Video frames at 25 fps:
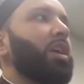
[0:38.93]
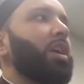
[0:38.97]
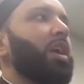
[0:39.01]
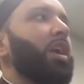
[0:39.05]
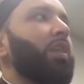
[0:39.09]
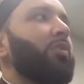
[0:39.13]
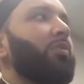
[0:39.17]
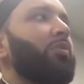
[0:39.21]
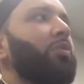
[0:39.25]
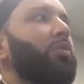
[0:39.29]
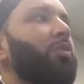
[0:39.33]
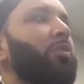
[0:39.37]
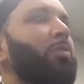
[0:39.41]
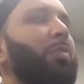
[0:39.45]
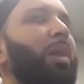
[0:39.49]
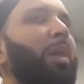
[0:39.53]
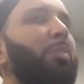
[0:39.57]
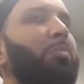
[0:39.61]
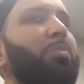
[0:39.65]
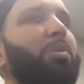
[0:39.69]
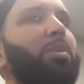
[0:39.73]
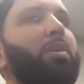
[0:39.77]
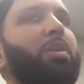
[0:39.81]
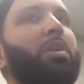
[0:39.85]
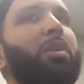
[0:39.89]
If you
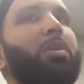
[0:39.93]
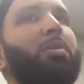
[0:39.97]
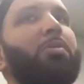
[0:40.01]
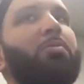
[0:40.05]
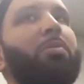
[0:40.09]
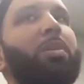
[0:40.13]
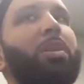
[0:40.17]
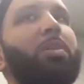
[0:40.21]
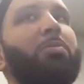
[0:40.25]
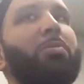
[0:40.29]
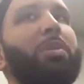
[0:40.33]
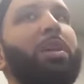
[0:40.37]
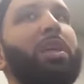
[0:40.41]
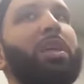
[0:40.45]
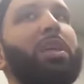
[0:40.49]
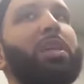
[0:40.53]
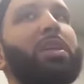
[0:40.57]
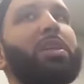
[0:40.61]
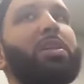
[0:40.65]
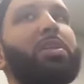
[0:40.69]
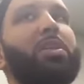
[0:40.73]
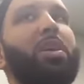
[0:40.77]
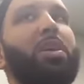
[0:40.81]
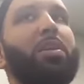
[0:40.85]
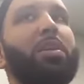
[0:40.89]
remember, when we
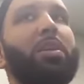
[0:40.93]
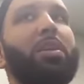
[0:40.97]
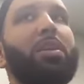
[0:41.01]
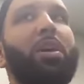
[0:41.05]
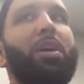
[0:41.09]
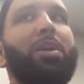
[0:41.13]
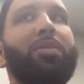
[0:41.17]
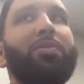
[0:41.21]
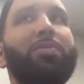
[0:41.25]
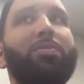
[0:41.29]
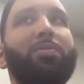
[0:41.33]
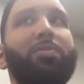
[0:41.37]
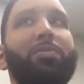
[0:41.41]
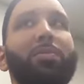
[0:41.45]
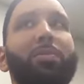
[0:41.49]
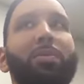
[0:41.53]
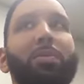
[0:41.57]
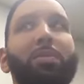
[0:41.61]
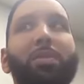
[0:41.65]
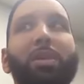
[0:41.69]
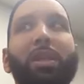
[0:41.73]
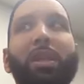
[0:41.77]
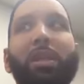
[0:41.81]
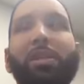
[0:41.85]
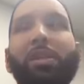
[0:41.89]
started off
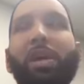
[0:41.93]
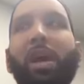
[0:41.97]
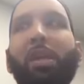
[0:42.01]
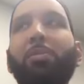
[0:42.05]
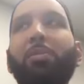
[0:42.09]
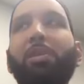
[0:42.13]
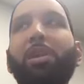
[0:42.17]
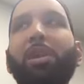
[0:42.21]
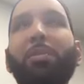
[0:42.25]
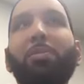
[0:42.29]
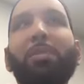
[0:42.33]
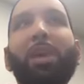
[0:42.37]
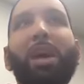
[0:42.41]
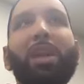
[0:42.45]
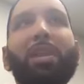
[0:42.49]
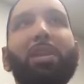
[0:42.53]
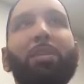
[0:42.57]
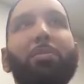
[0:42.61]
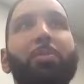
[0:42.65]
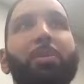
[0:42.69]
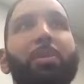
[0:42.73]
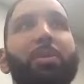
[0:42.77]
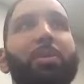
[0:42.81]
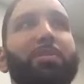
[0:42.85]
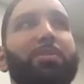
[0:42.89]
Kitab al Iman, the
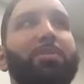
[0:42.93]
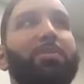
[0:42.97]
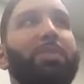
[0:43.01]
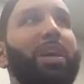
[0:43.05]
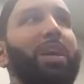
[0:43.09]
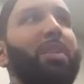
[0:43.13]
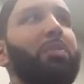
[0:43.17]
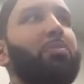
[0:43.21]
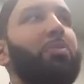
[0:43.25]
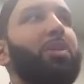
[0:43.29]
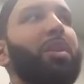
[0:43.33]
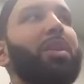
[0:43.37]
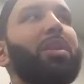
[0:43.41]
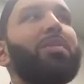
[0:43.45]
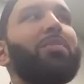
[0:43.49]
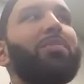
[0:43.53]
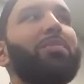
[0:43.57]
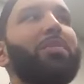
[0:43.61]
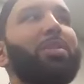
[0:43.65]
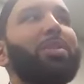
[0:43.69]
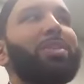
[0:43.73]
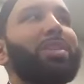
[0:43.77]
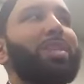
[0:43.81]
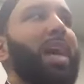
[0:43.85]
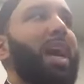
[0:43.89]
book of faith, one of the
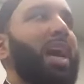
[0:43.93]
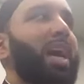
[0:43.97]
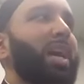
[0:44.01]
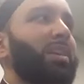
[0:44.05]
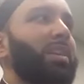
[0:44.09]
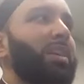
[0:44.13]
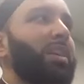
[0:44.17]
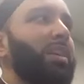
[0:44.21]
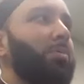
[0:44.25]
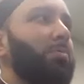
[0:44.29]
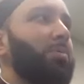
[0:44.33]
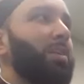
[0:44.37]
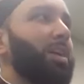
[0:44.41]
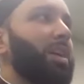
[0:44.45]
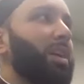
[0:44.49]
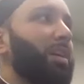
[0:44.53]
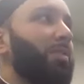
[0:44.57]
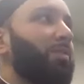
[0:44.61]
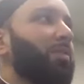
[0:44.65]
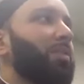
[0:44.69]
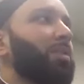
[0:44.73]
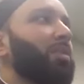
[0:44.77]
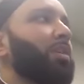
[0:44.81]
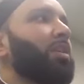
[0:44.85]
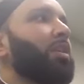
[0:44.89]
first ahadith we
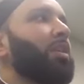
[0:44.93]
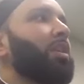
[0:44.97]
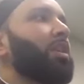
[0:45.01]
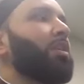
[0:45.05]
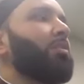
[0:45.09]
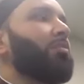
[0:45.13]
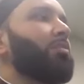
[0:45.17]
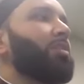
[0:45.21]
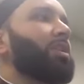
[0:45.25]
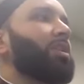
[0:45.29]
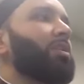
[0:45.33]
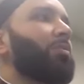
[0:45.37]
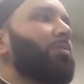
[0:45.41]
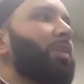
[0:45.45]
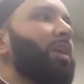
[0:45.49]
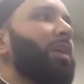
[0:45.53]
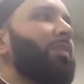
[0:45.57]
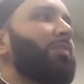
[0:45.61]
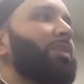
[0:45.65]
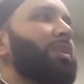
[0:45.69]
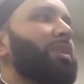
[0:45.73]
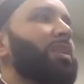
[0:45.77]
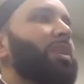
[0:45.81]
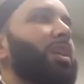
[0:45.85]
covered was the Prophet